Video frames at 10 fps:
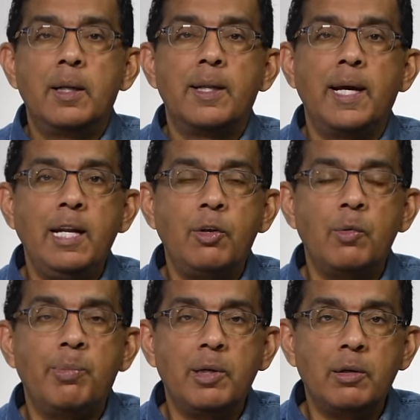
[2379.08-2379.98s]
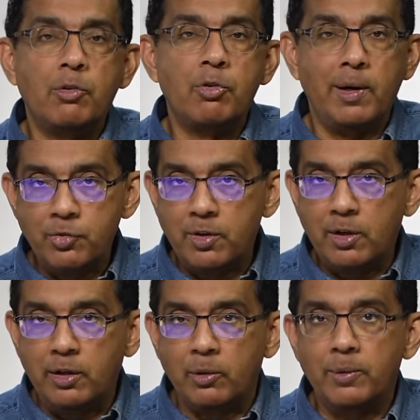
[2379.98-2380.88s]
They need to build trust
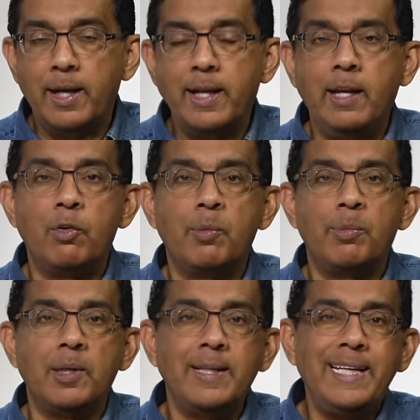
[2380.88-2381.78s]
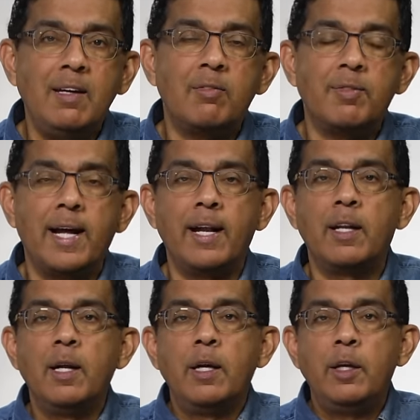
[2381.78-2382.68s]
in you. They need to believe
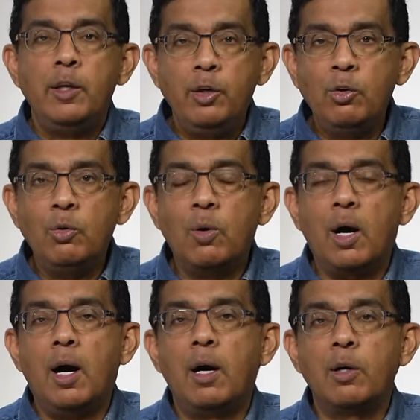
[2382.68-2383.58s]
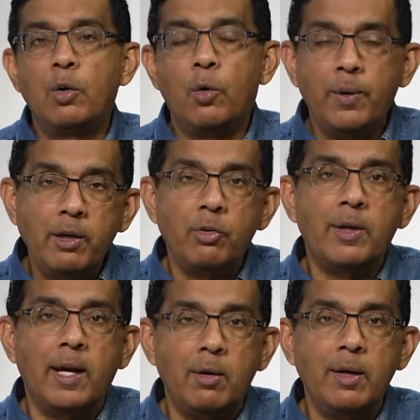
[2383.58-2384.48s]
that you are going to
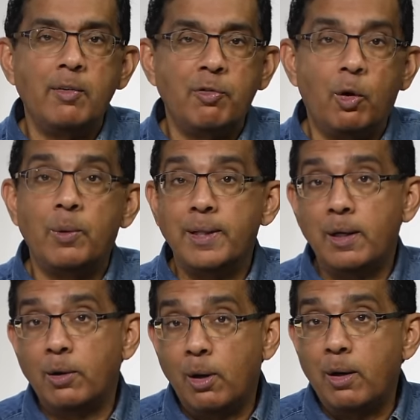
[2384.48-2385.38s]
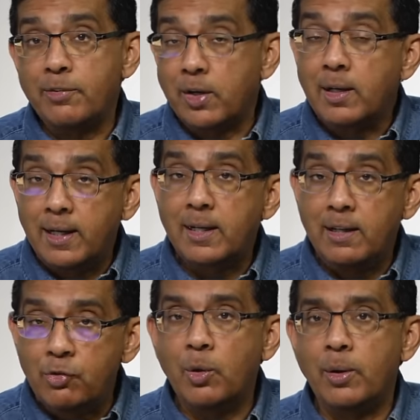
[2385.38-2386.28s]
carry forward their cause. And Lincoln
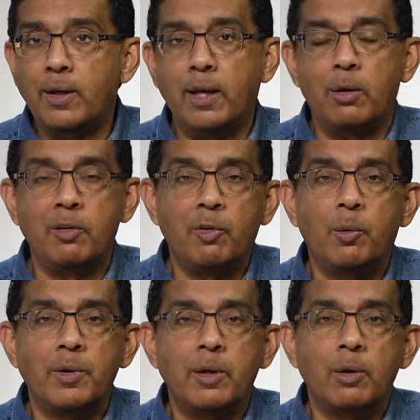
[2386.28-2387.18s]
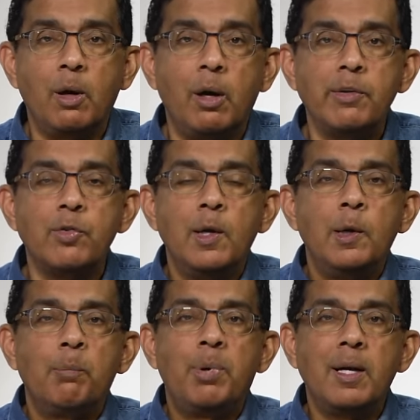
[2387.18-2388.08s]
is going to carry forward their cause,
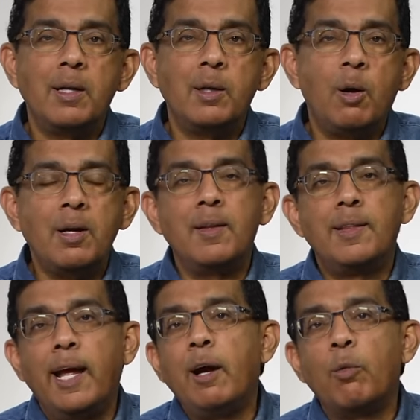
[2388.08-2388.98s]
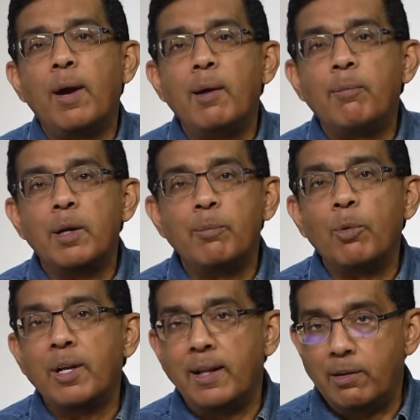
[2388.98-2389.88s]
but not in their way, but
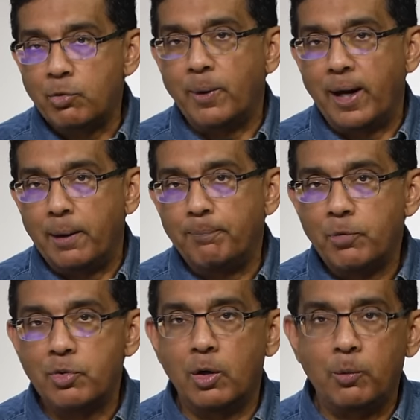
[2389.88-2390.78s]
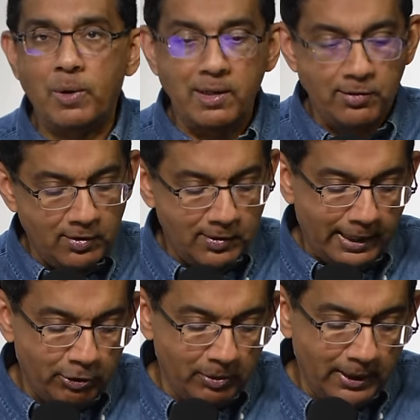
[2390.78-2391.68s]
more in his way. So what does this
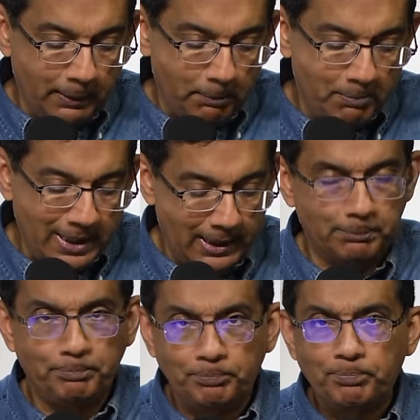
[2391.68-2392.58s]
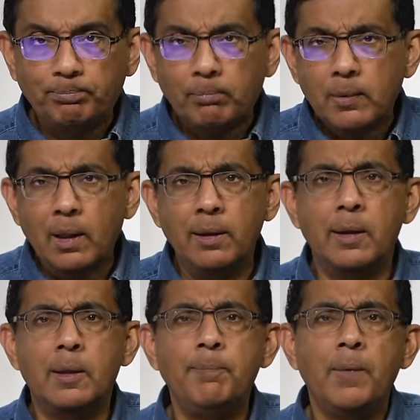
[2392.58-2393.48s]
actually mean?
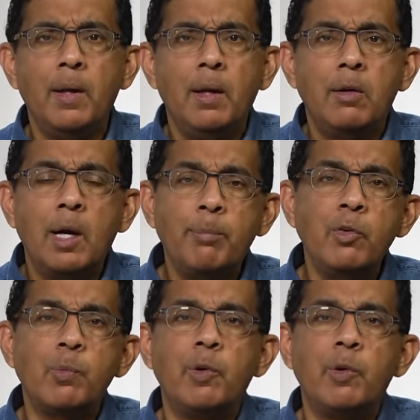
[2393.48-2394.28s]
The temperance